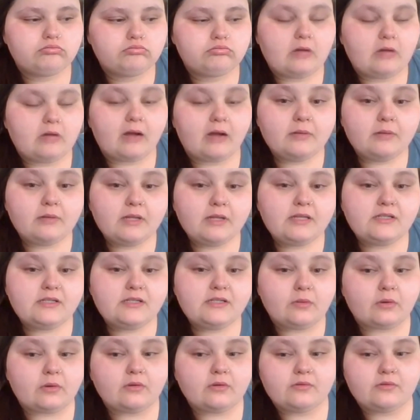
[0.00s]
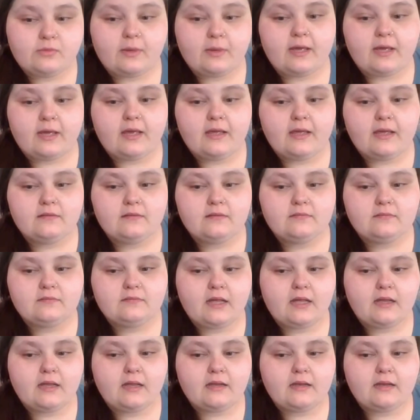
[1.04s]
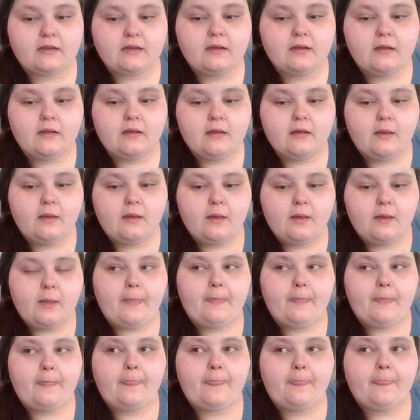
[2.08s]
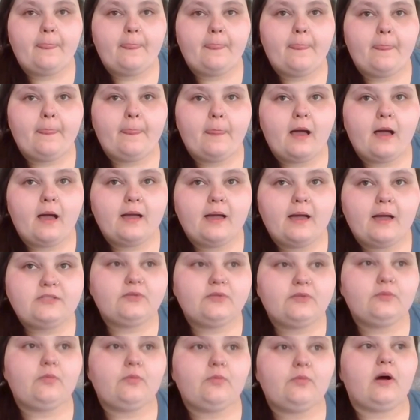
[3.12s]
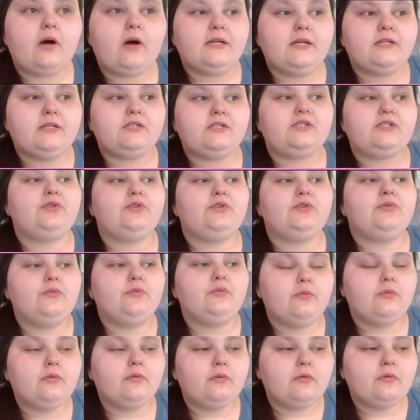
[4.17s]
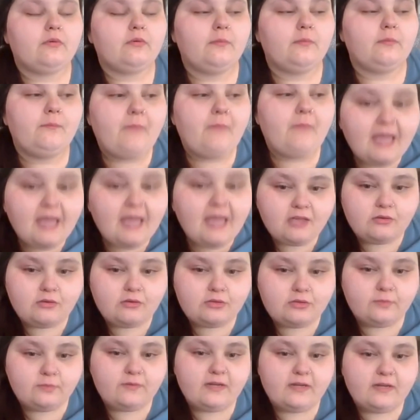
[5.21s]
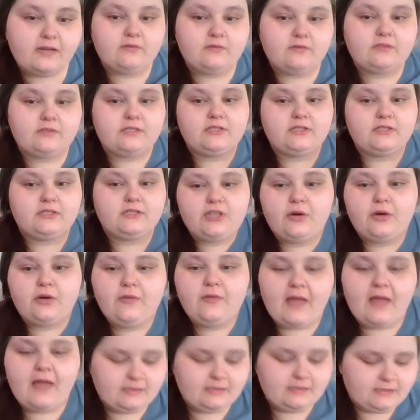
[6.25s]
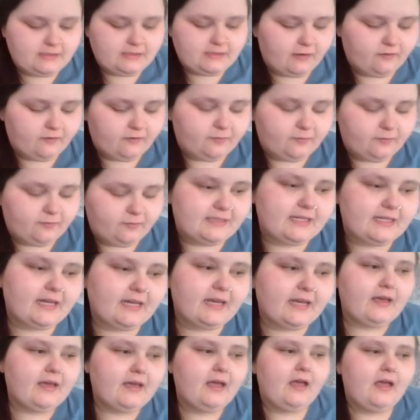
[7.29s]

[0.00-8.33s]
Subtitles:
I really do want to lose weight, and I do want to make YouTube videos and show that and stuff, but it's like,